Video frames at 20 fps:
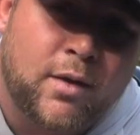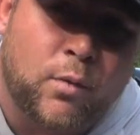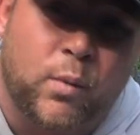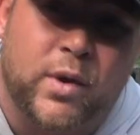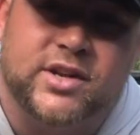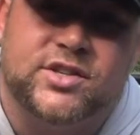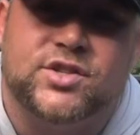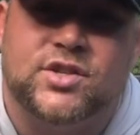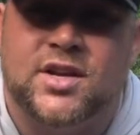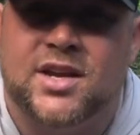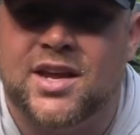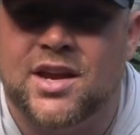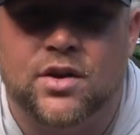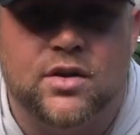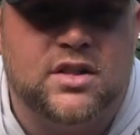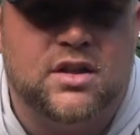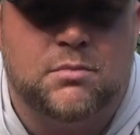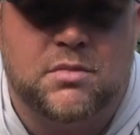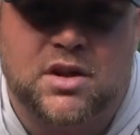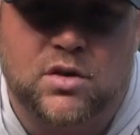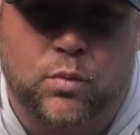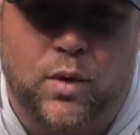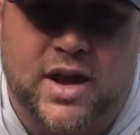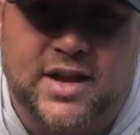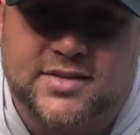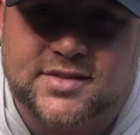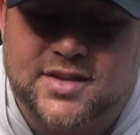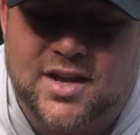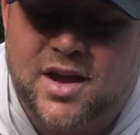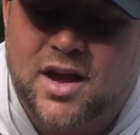which here in the
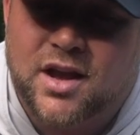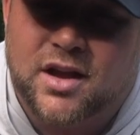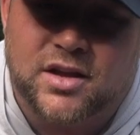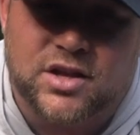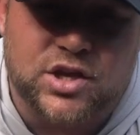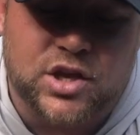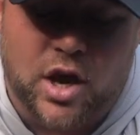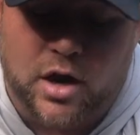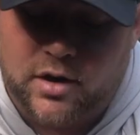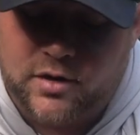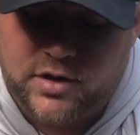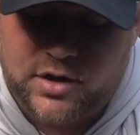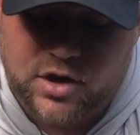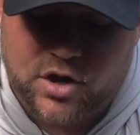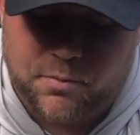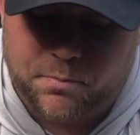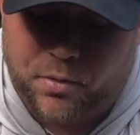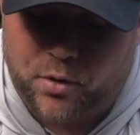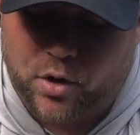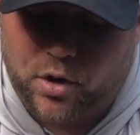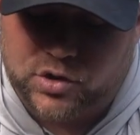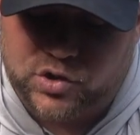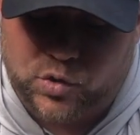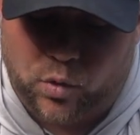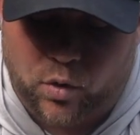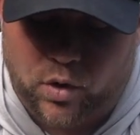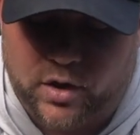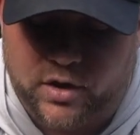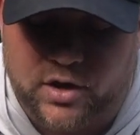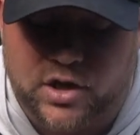Midwest, young of the year perch
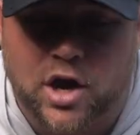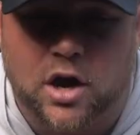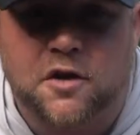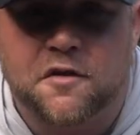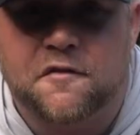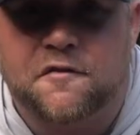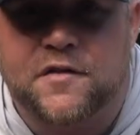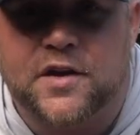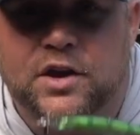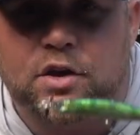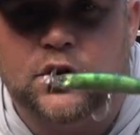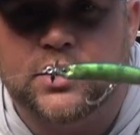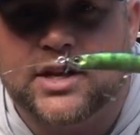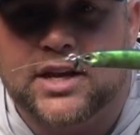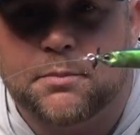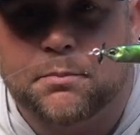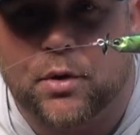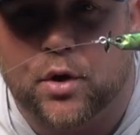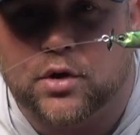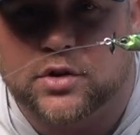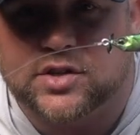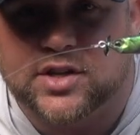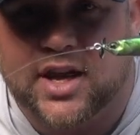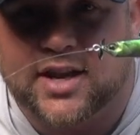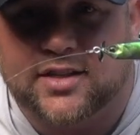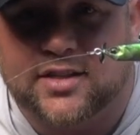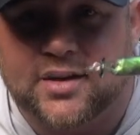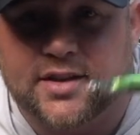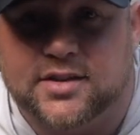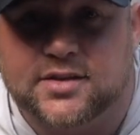or a young fingerling perch
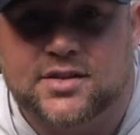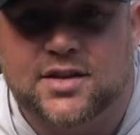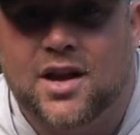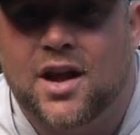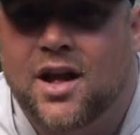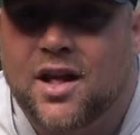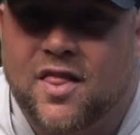like this,